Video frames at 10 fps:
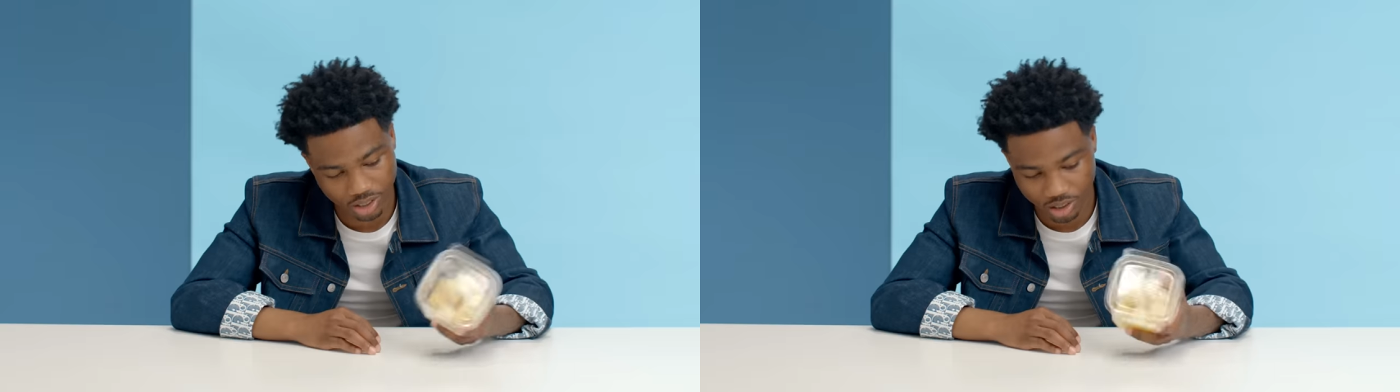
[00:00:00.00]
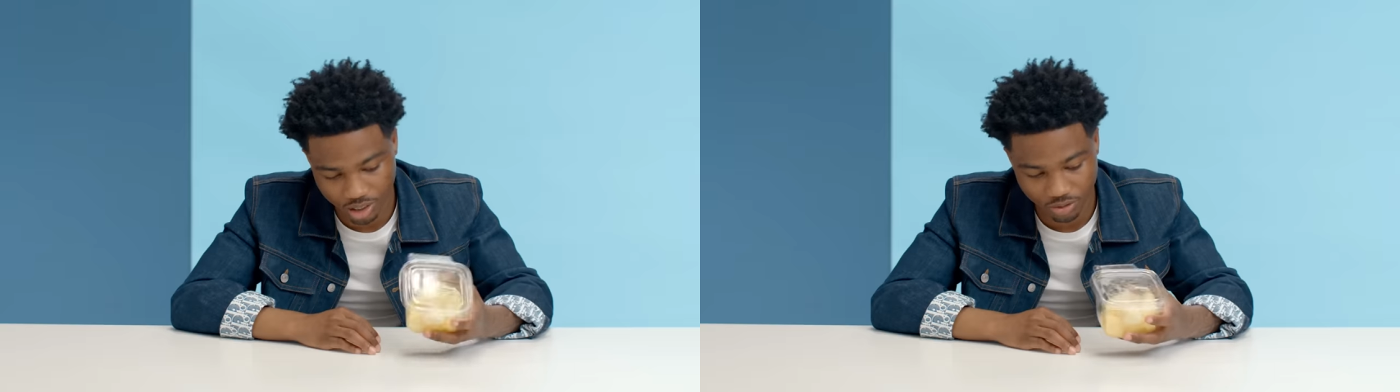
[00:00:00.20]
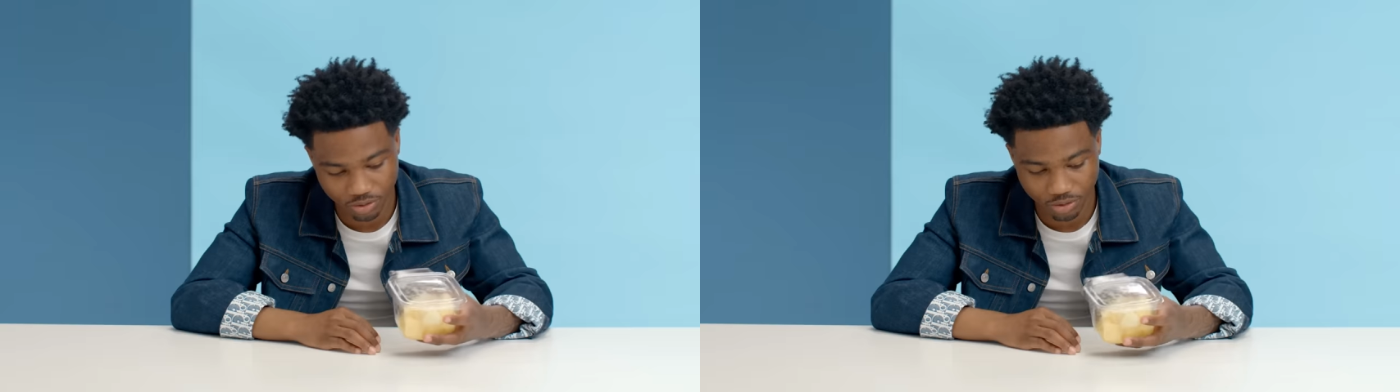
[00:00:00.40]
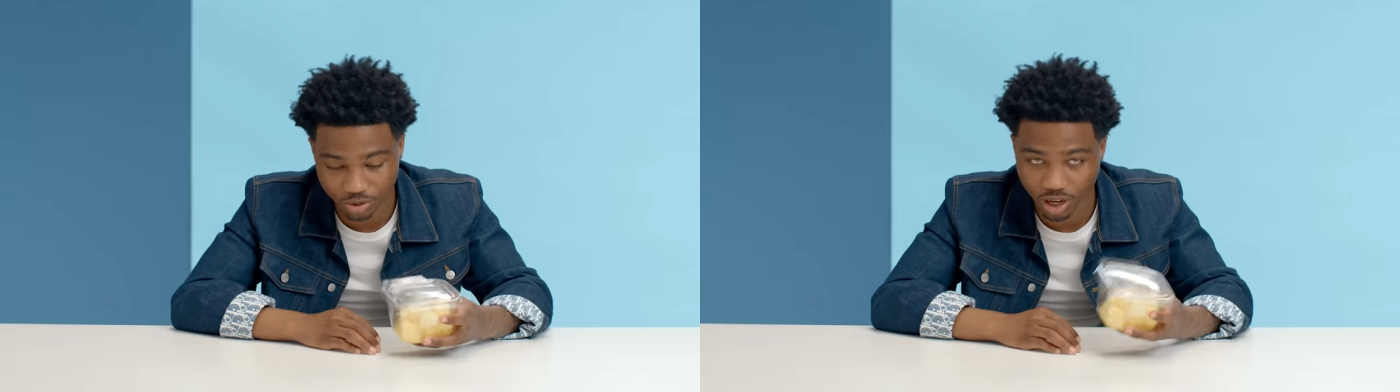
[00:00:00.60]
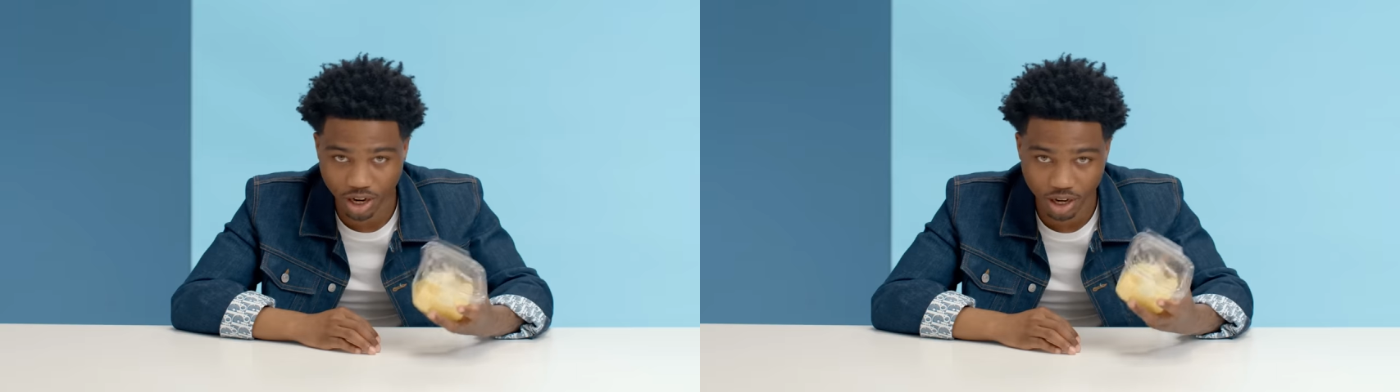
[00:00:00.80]
it's a good
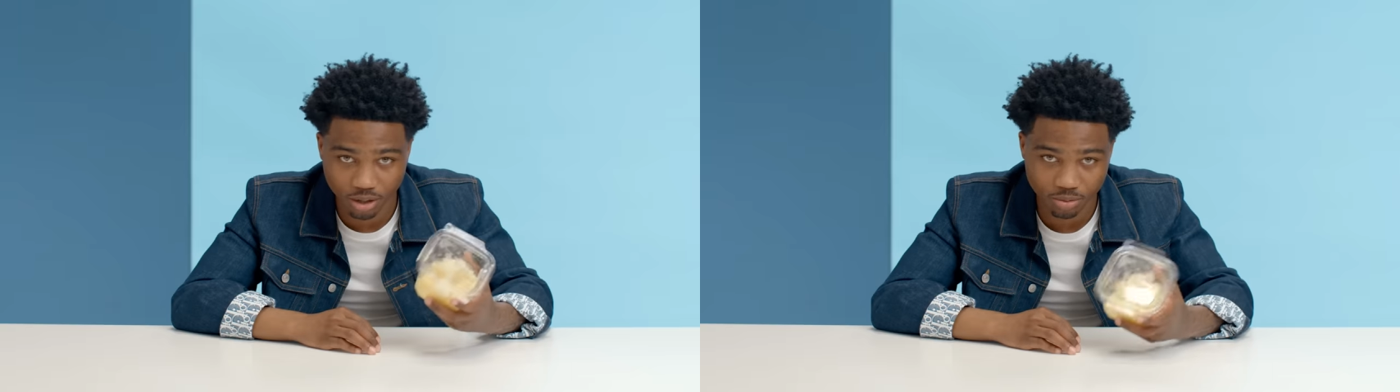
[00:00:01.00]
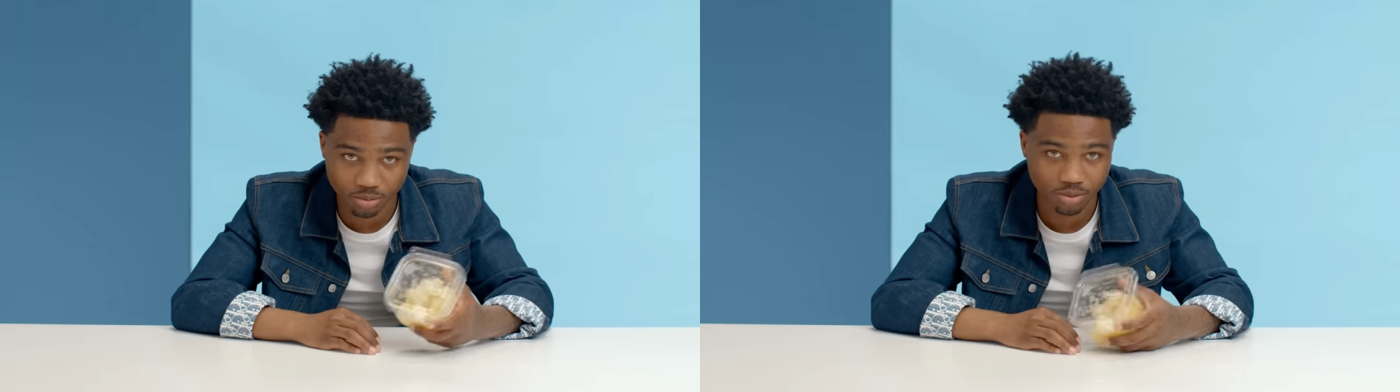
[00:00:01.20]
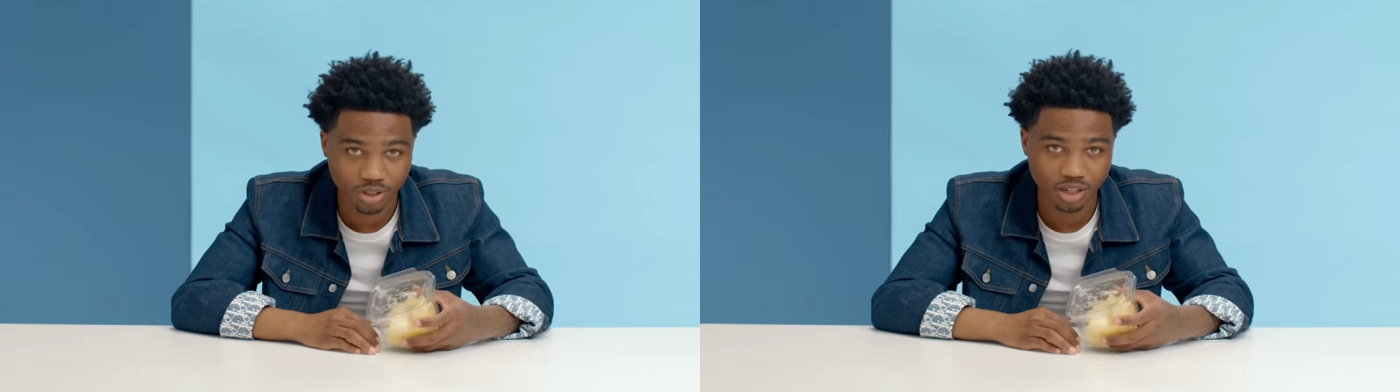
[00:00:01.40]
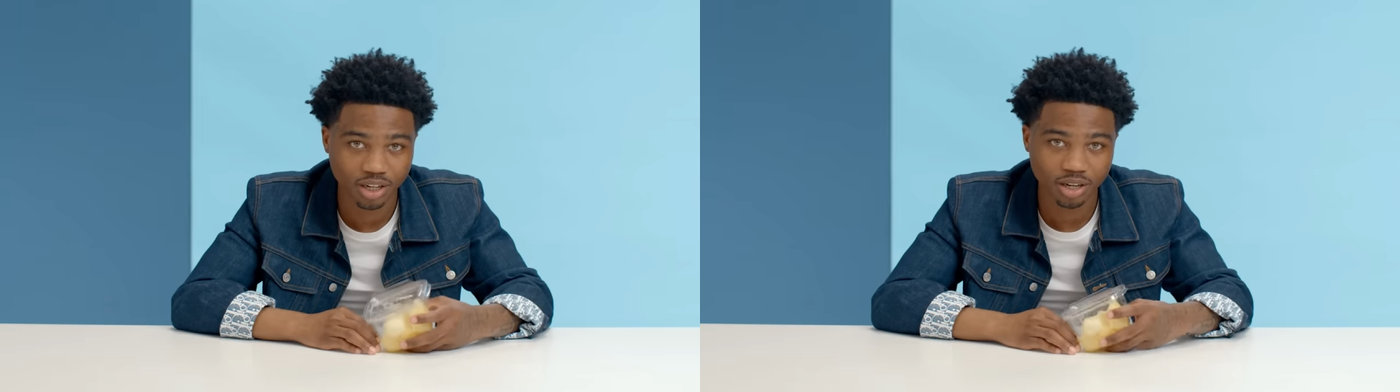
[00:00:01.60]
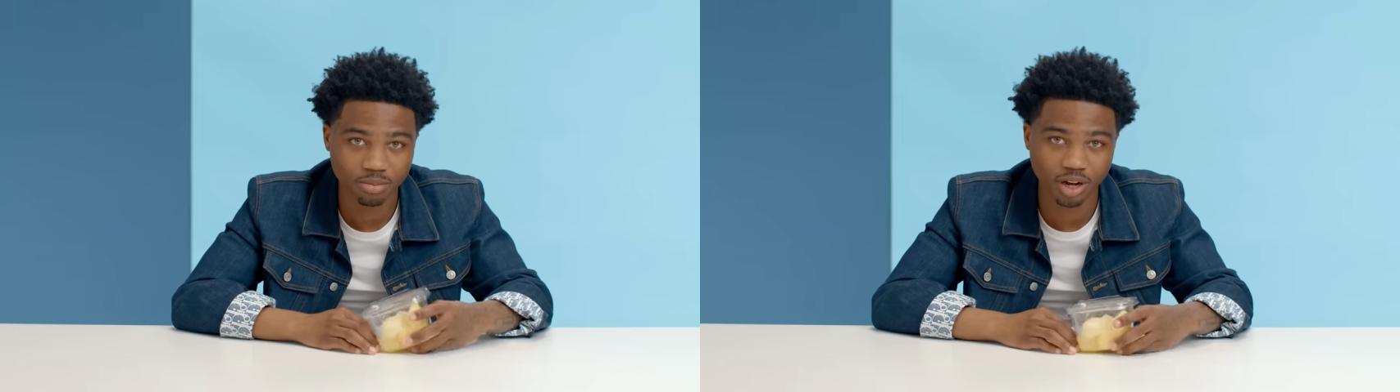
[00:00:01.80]
fruit. I like them.
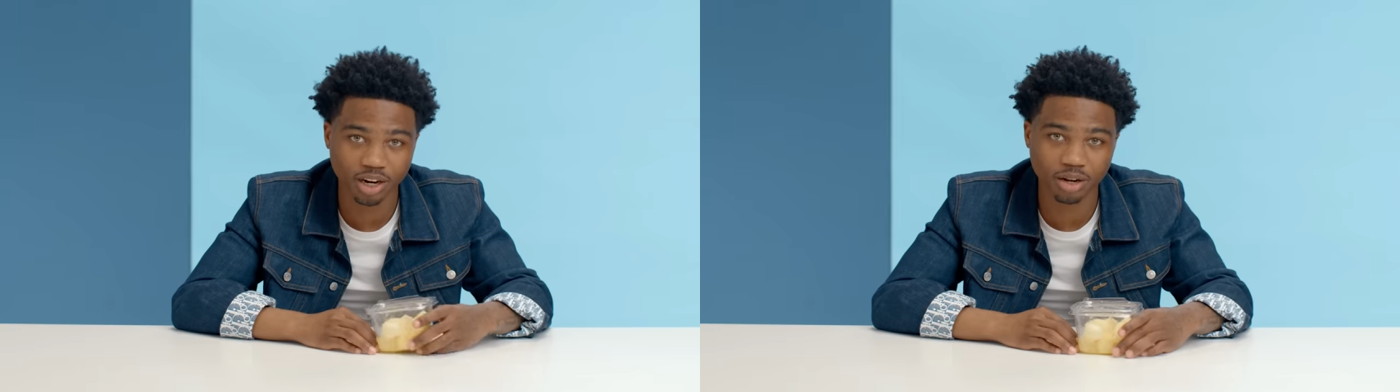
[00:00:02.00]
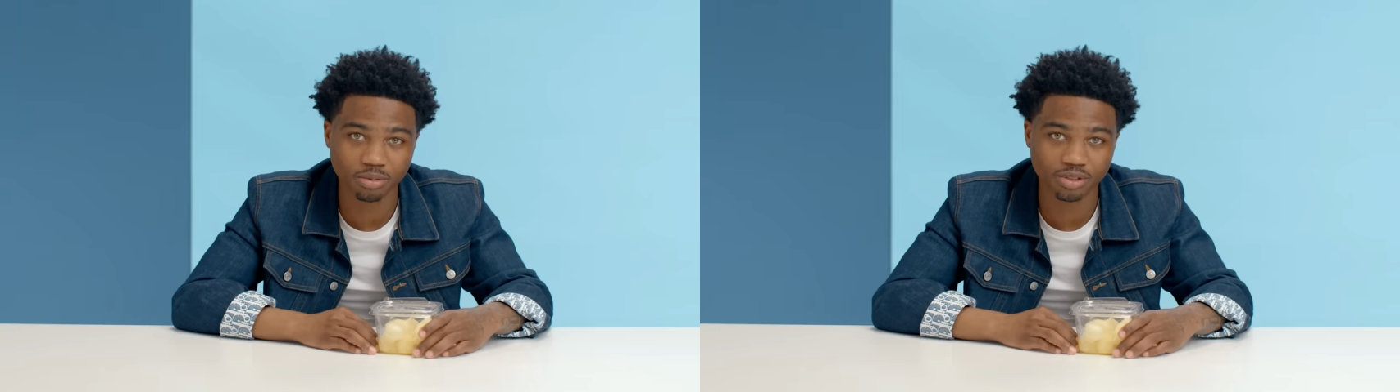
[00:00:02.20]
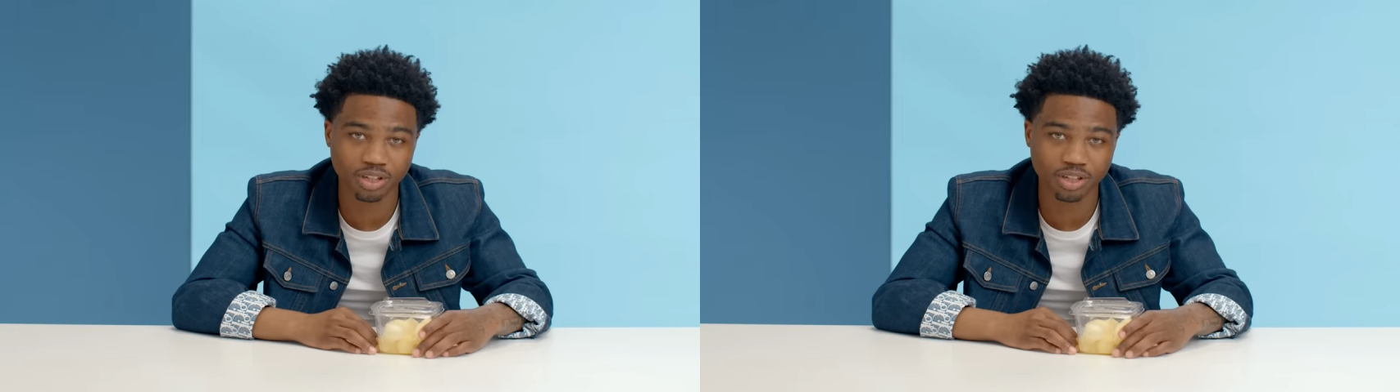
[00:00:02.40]
pineapple